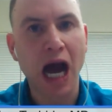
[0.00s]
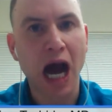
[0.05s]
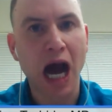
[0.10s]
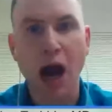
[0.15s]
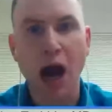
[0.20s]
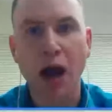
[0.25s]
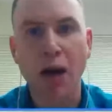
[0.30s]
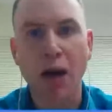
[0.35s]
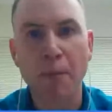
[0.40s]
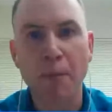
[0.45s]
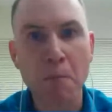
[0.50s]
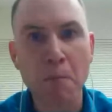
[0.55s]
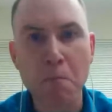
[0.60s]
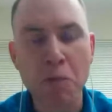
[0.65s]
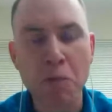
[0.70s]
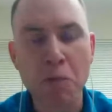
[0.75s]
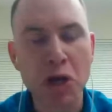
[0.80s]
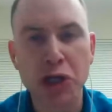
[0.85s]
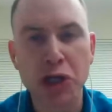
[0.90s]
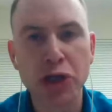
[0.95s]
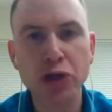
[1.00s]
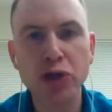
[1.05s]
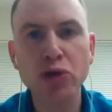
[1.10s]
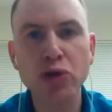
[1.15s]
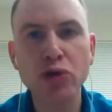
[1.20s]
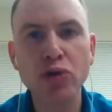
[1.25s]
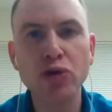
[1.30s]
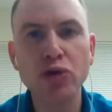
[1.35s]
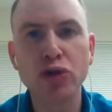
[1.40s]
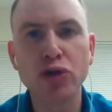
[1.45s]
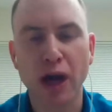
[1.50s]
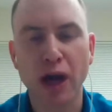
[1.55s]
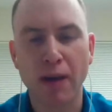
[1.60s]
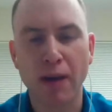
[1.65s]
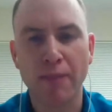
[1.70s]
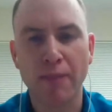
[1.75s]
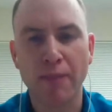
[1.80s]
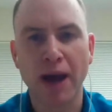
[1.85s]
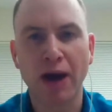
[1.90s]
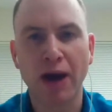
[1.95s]
a huge
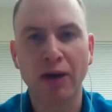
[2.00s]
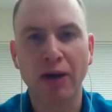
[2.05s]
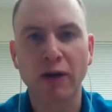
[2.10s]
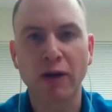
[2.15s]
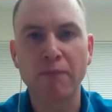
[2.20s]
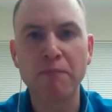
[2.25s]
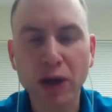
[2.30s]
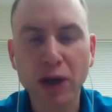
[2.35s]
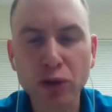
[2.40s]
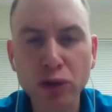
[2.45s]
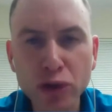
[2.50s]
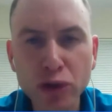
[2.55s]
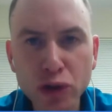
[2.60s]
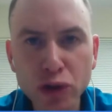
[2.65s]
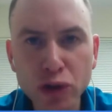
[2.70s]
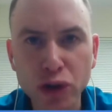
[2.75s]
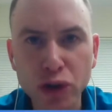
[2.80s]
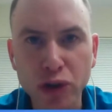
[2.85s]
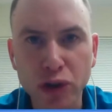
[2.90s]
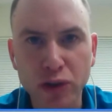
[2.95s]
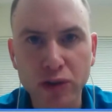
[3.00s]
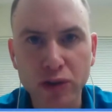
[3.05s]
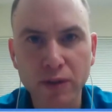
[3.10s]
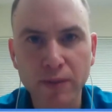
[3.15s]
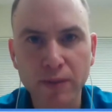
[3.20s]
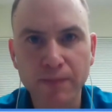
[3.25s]
amount of micronutrients.